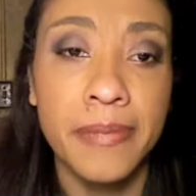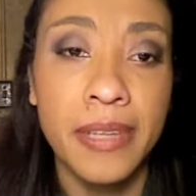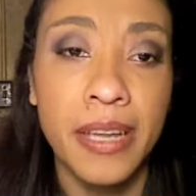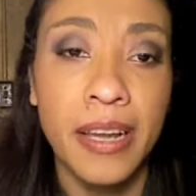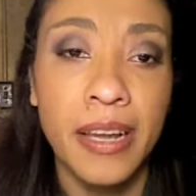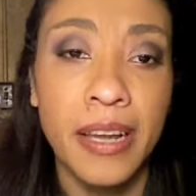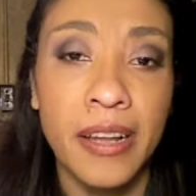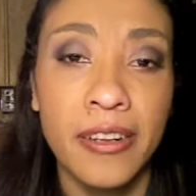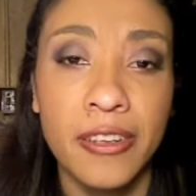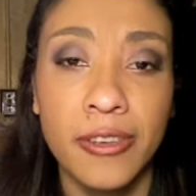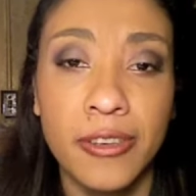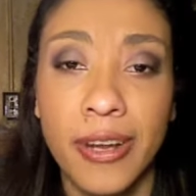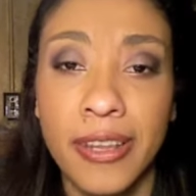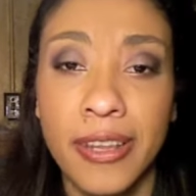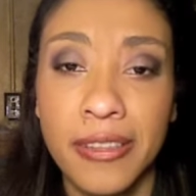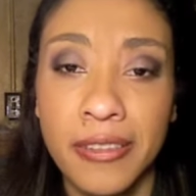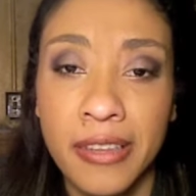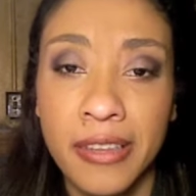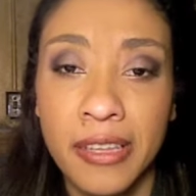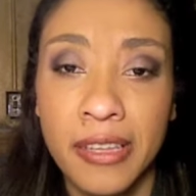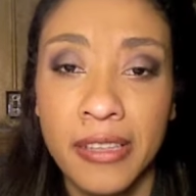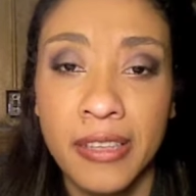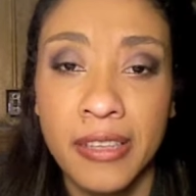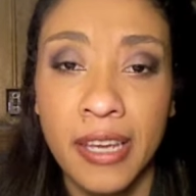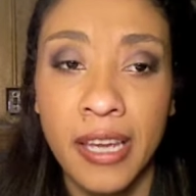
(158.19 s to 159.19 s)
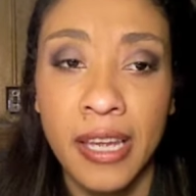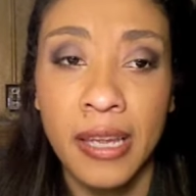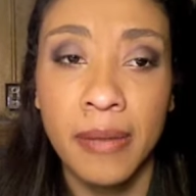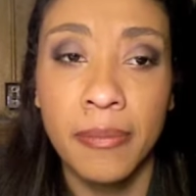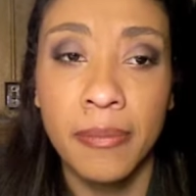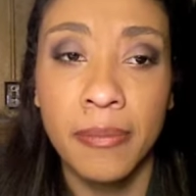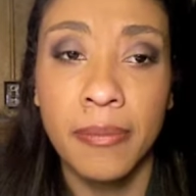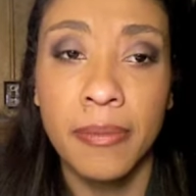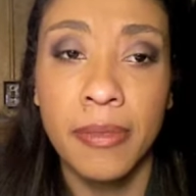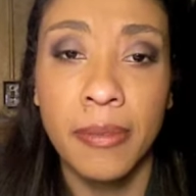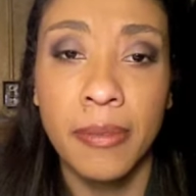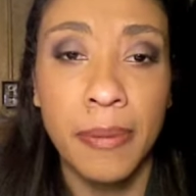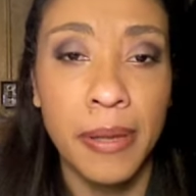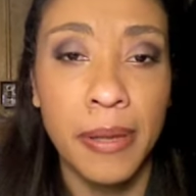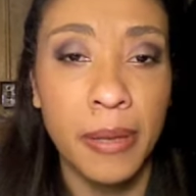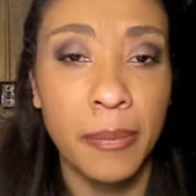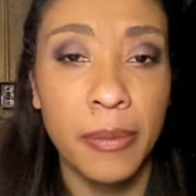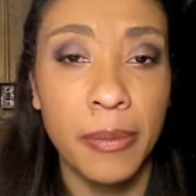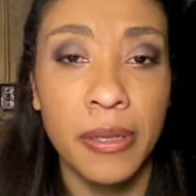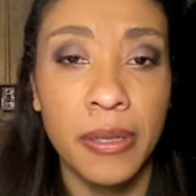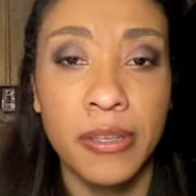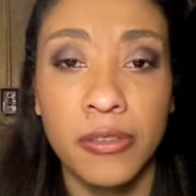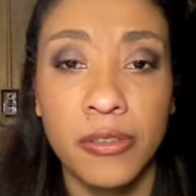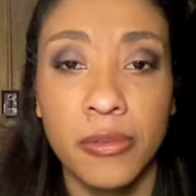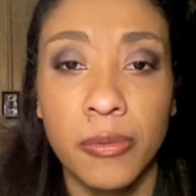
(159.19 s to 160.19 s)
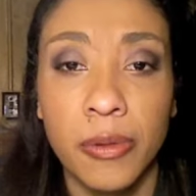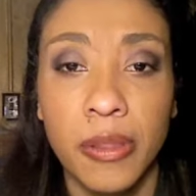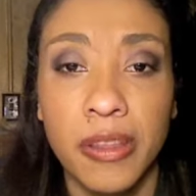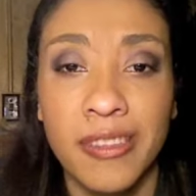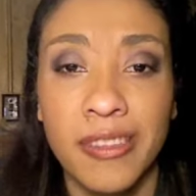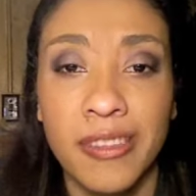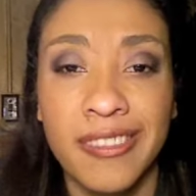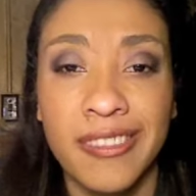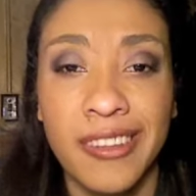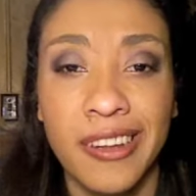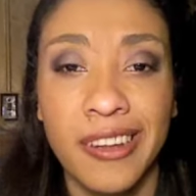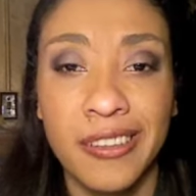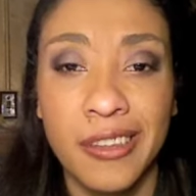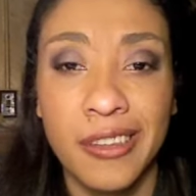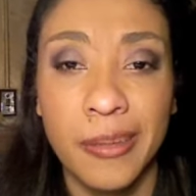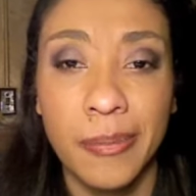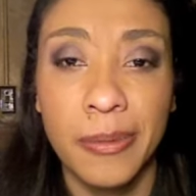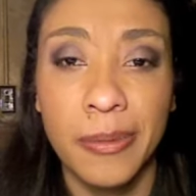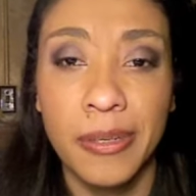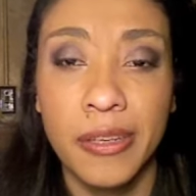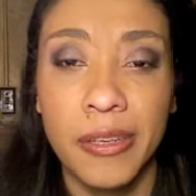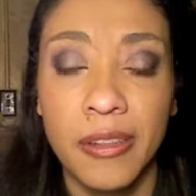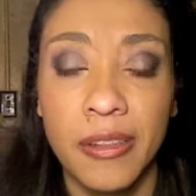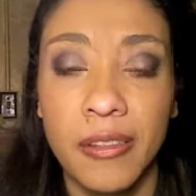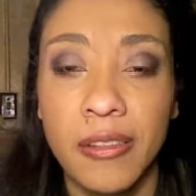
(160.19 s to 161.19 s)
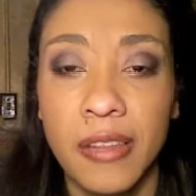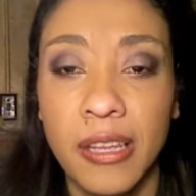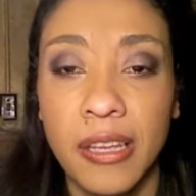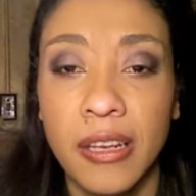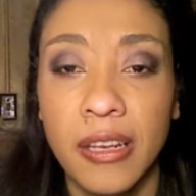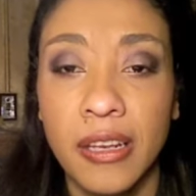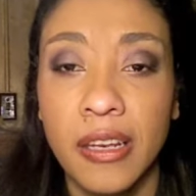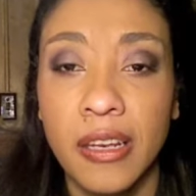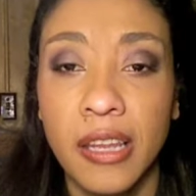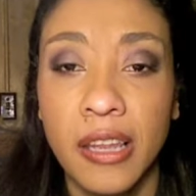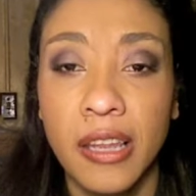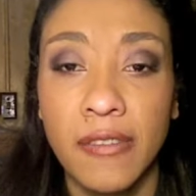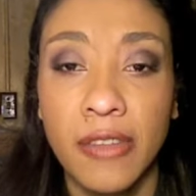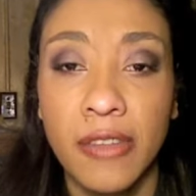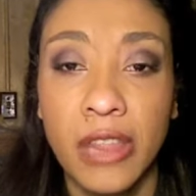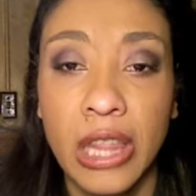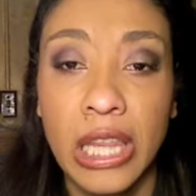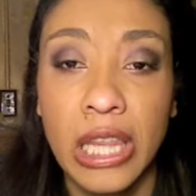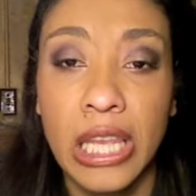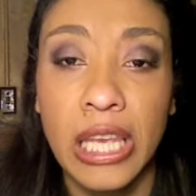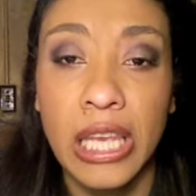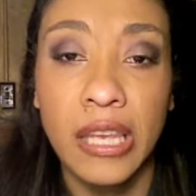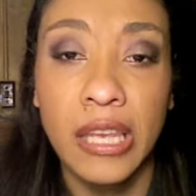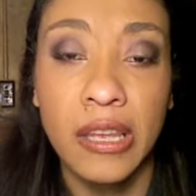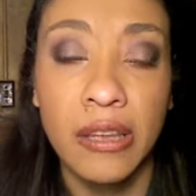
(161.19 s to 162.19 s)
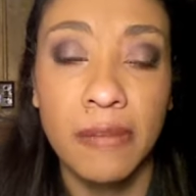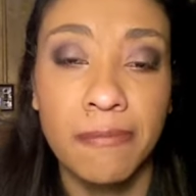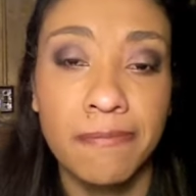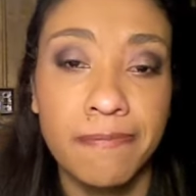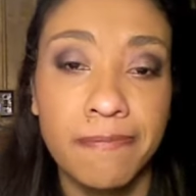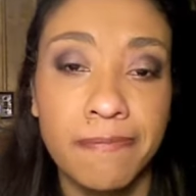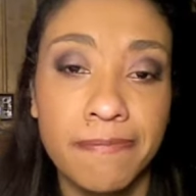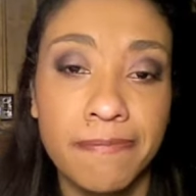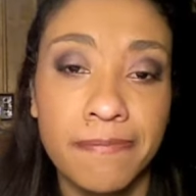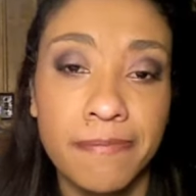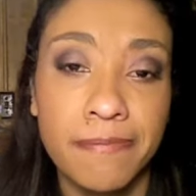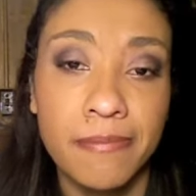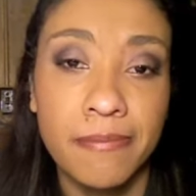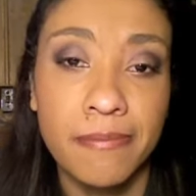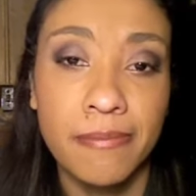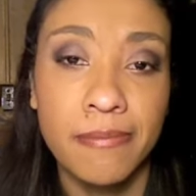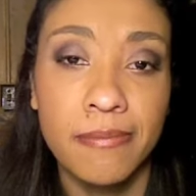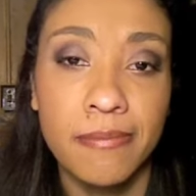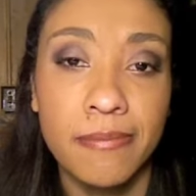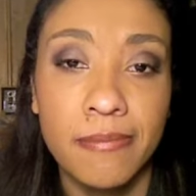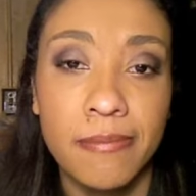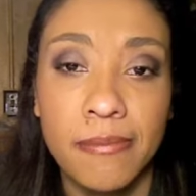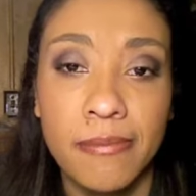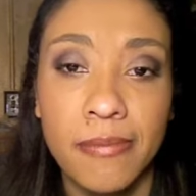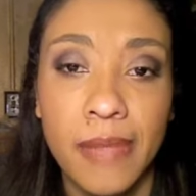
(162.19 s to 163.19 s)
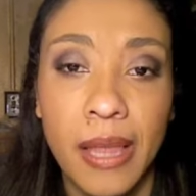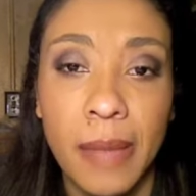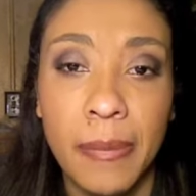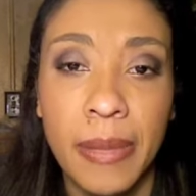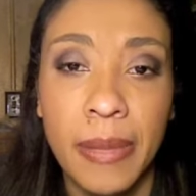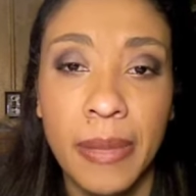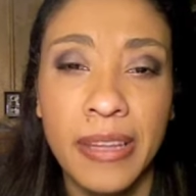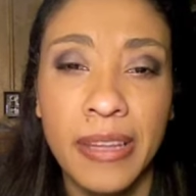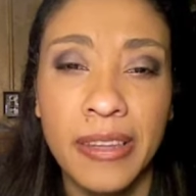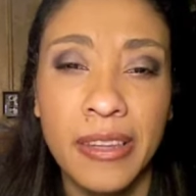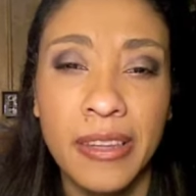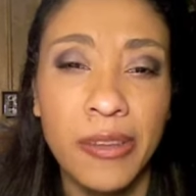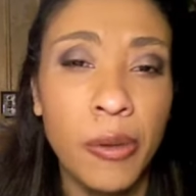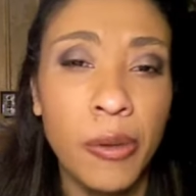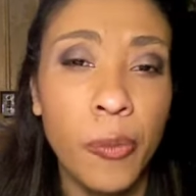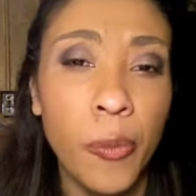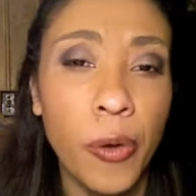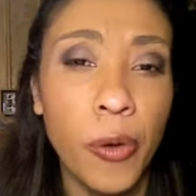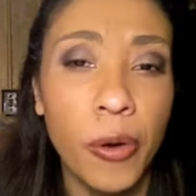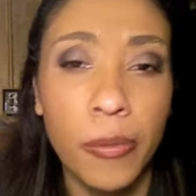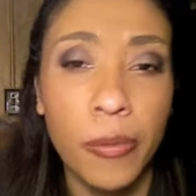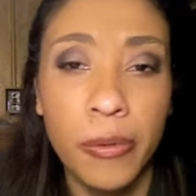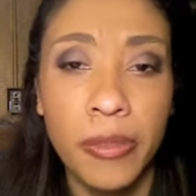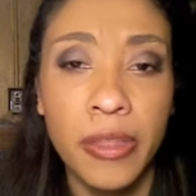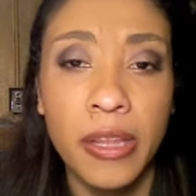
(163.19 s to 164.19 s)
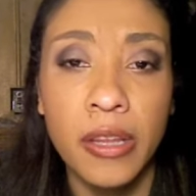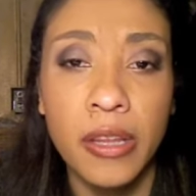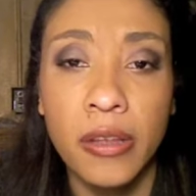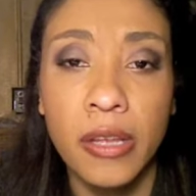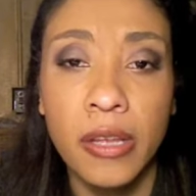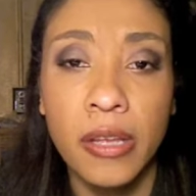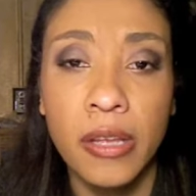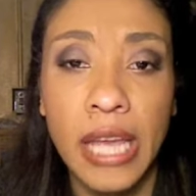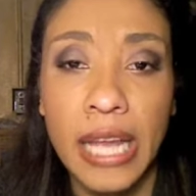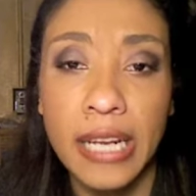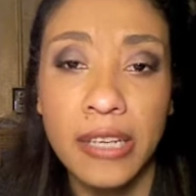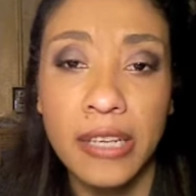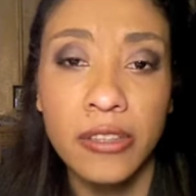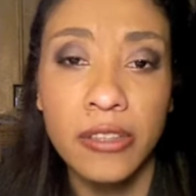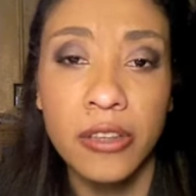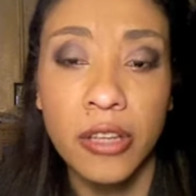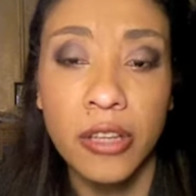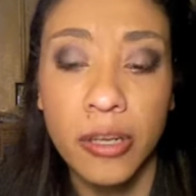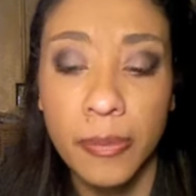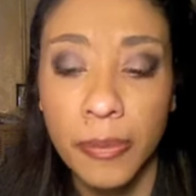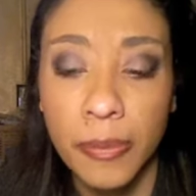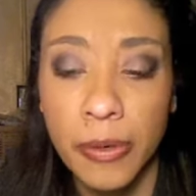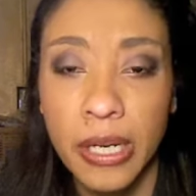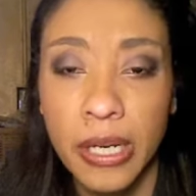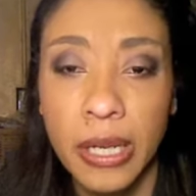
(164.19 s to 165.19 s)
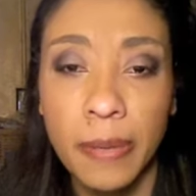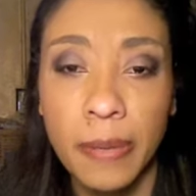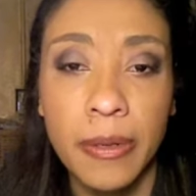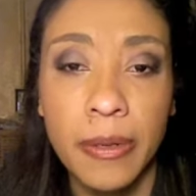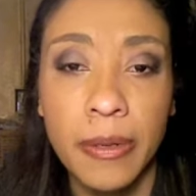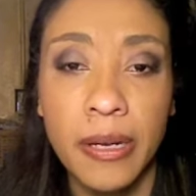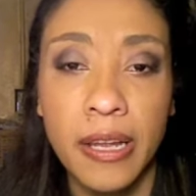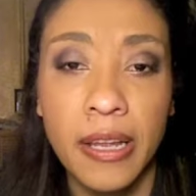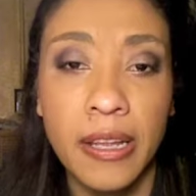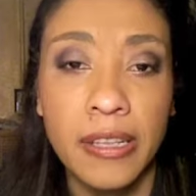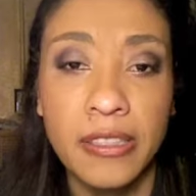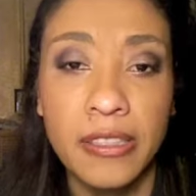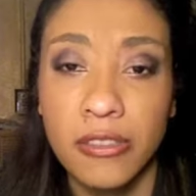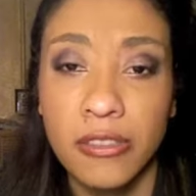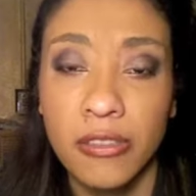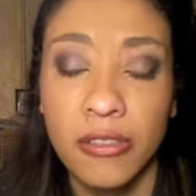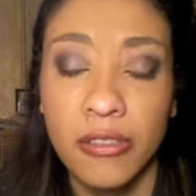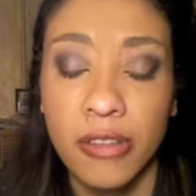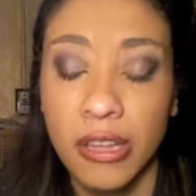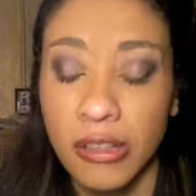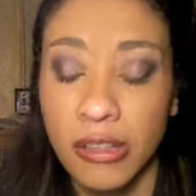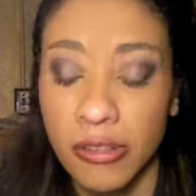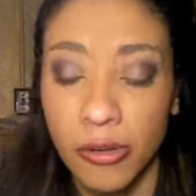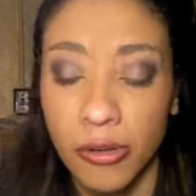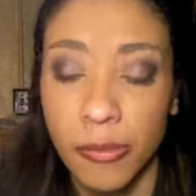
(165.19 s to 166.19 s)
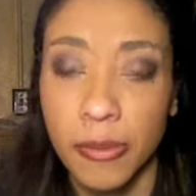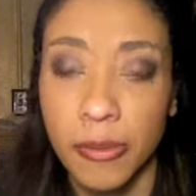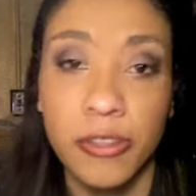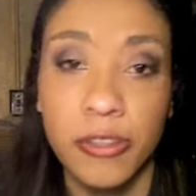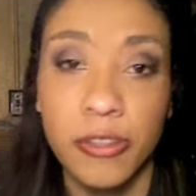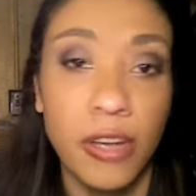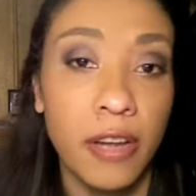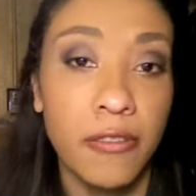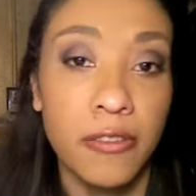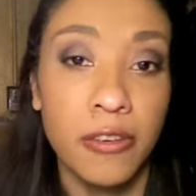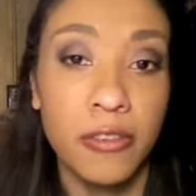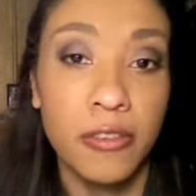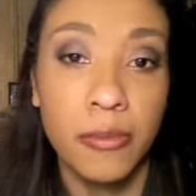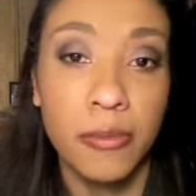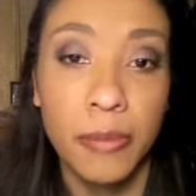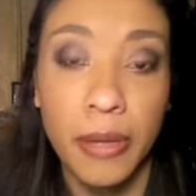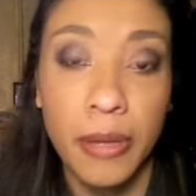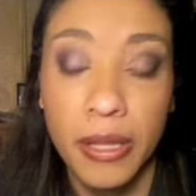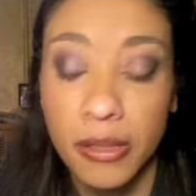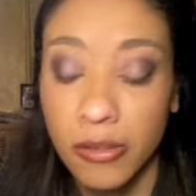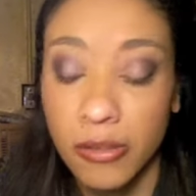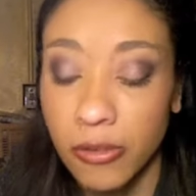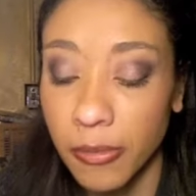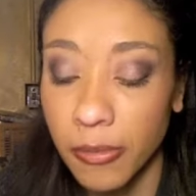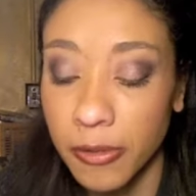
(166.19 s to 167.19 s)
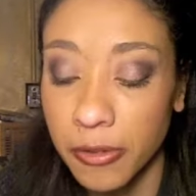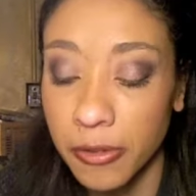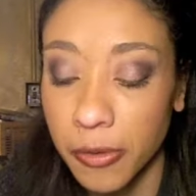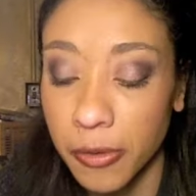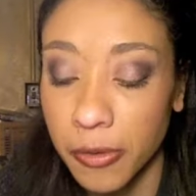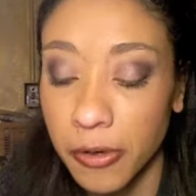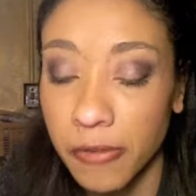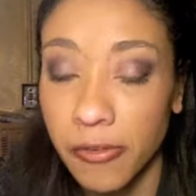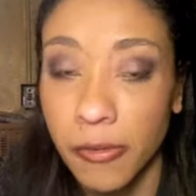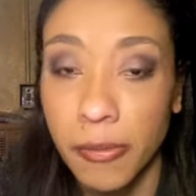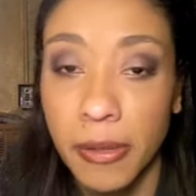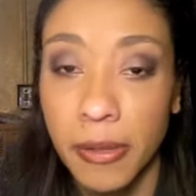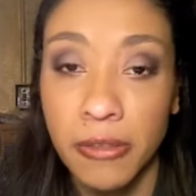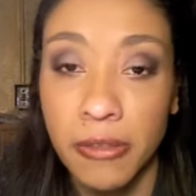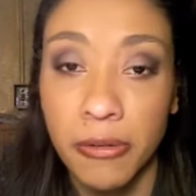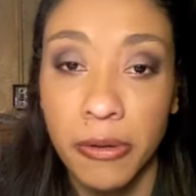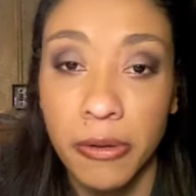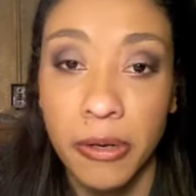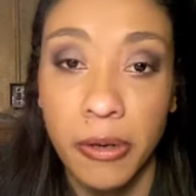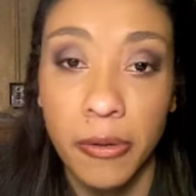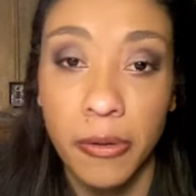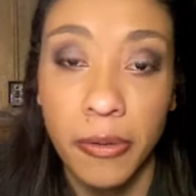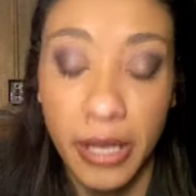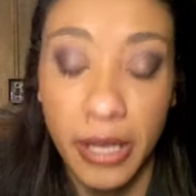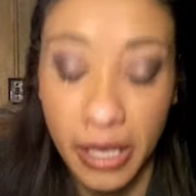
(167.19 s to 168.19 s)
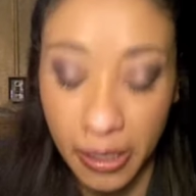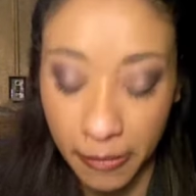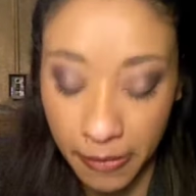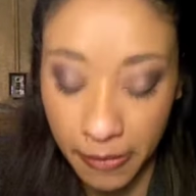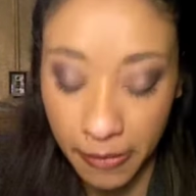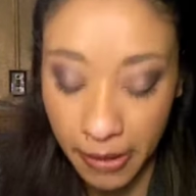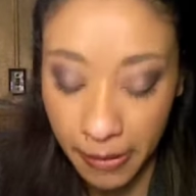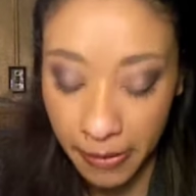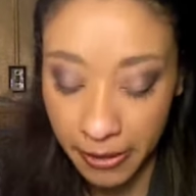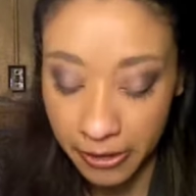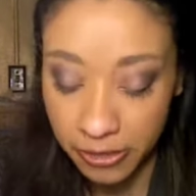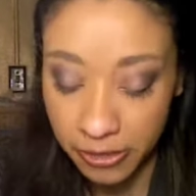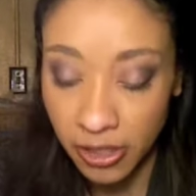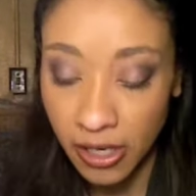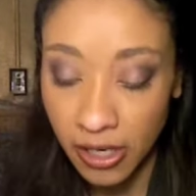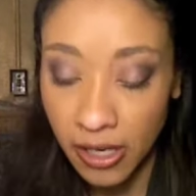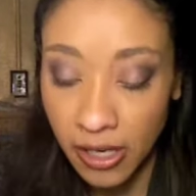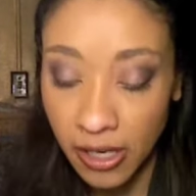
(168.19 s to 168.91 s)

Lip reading: On a dry skin type, the pigment just really sucks up into the skin unevenly. I mean, you can work with it, you can get it to look pretty, but it's too much effort for me. It's too much work for me, so I don't like them that much.